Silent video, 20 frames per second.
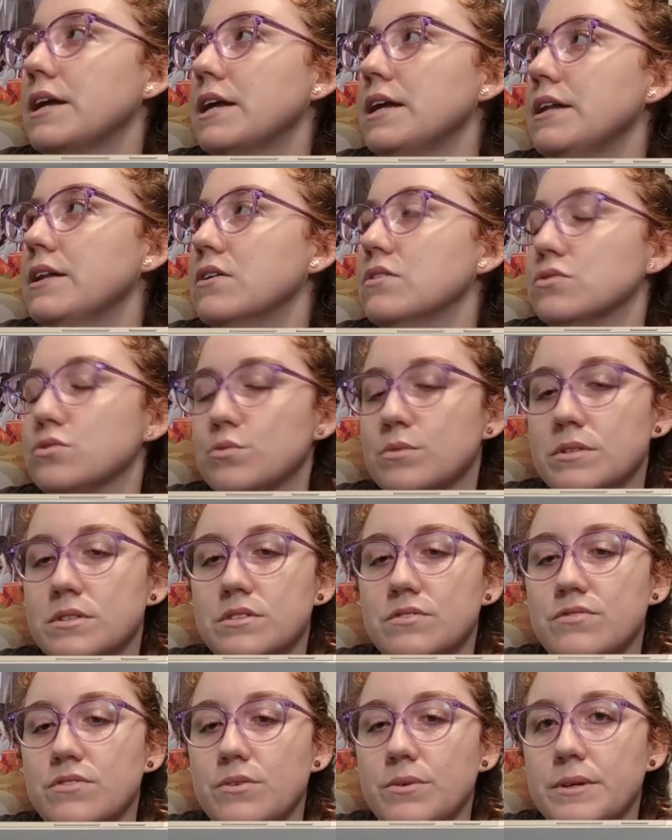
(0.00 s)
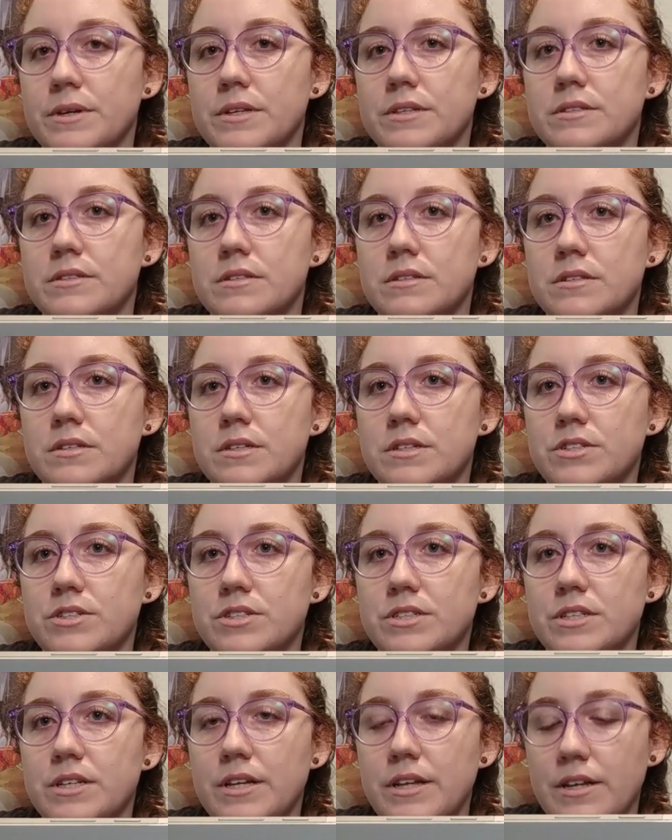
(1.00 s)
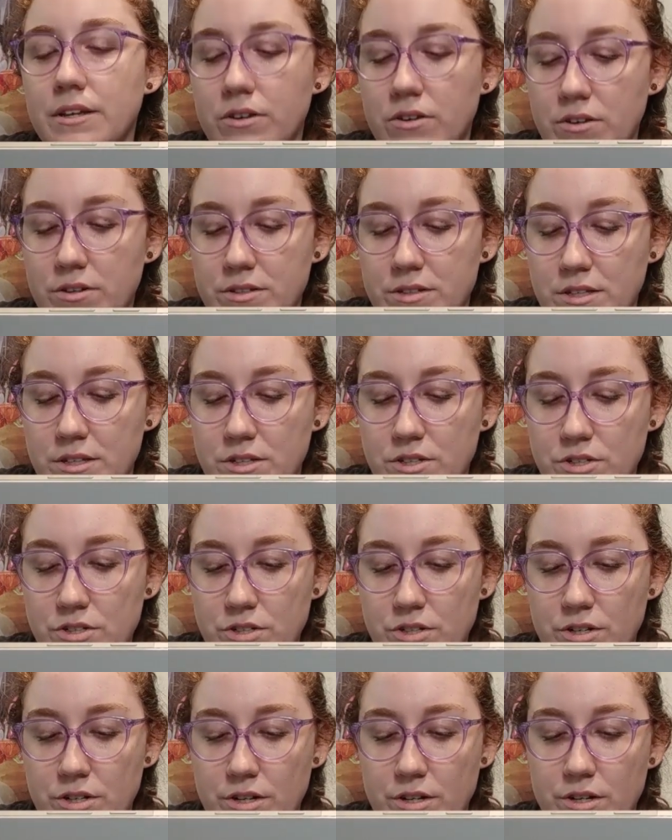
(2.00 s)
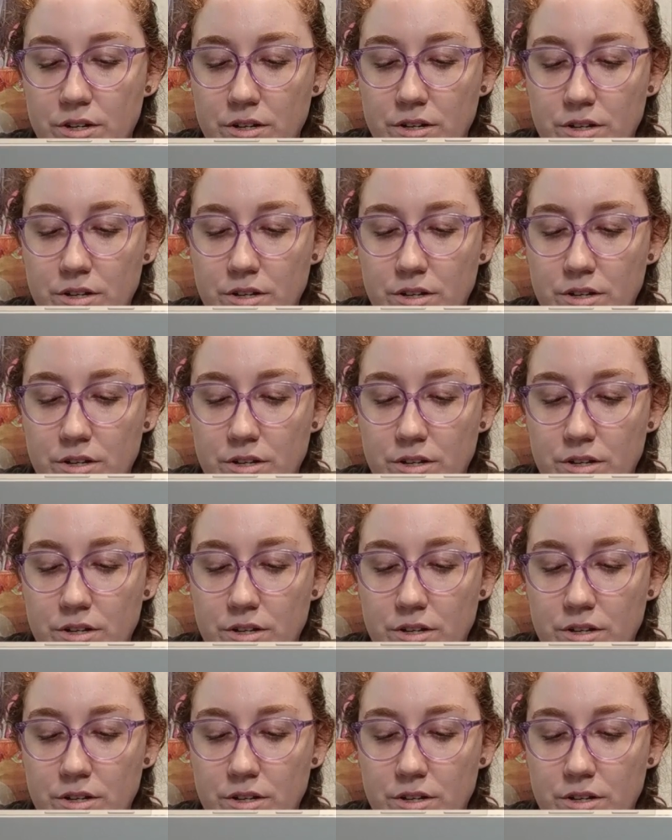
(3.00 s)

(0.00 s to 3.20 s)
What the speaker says: knows where his food is. He's just eating hers like a jerk.